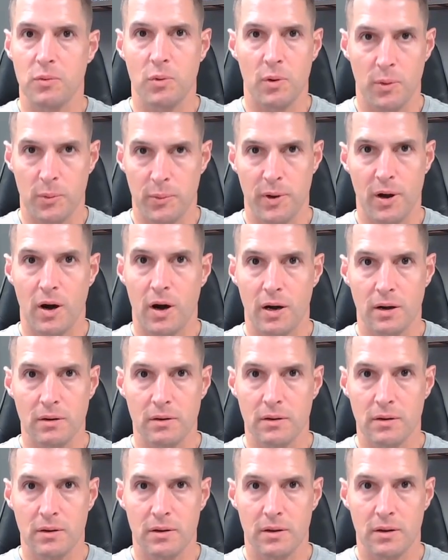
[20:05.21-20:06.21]
where we are.
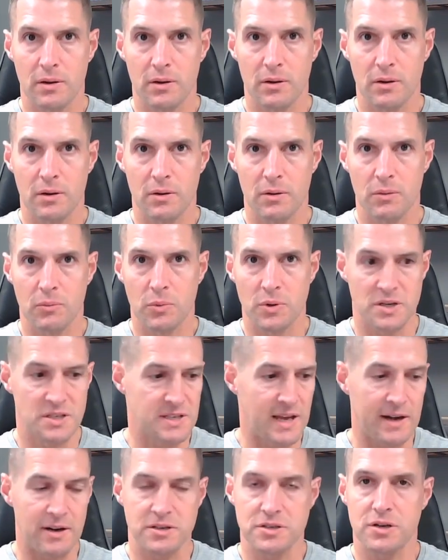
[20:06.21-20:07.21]
We're
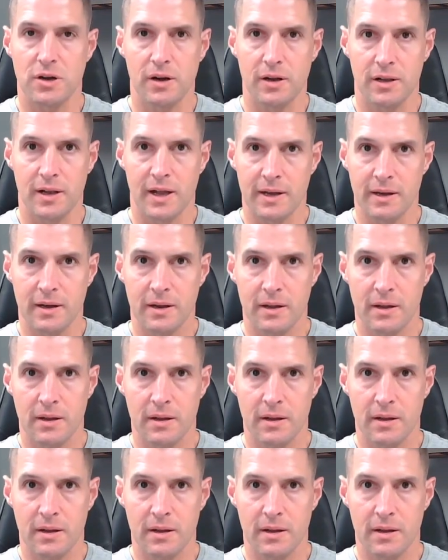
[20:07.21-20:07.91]
just at our starting line.